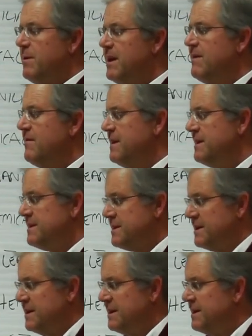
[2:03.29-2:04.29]

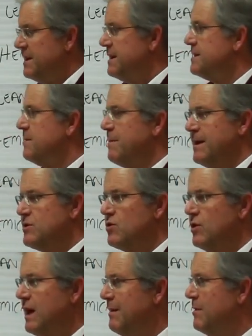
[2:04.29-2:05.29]
PVC is a
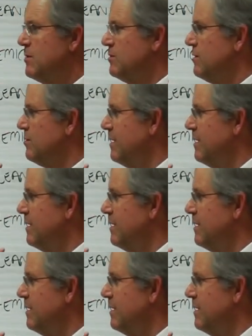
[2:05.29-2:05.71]
petrochemical